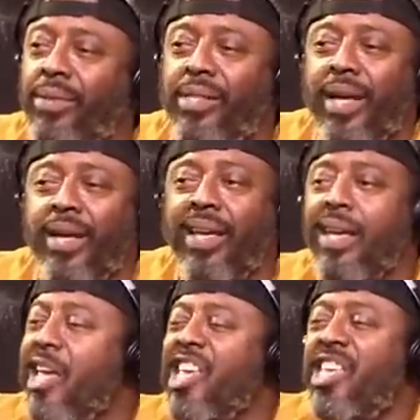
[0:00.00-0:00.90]
just like,
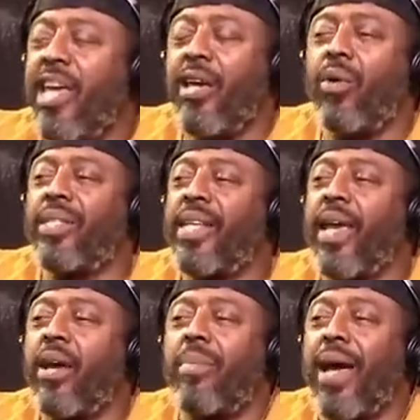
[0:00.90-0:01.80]
Yee gonna
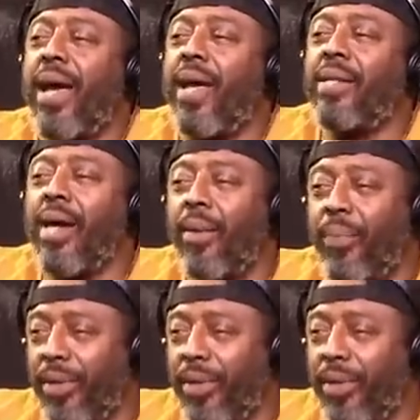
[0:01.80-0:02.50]
tear my ass up with